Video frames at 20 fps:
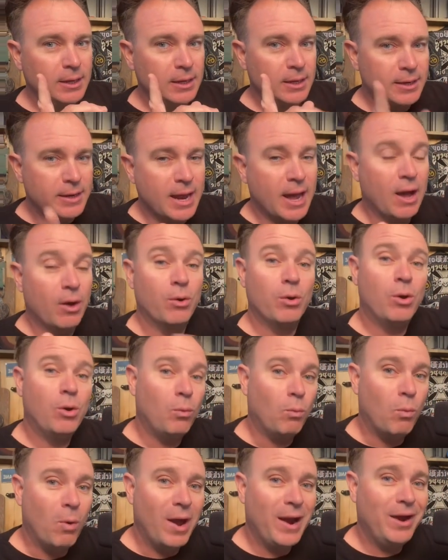Now,
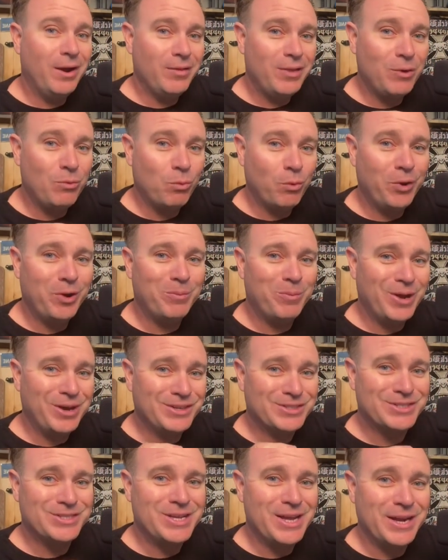why are they worried about
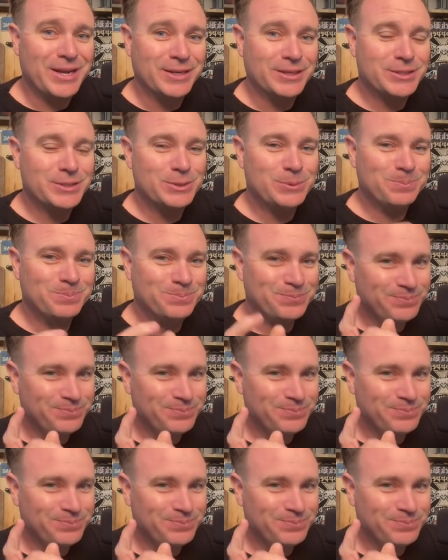aesthetics?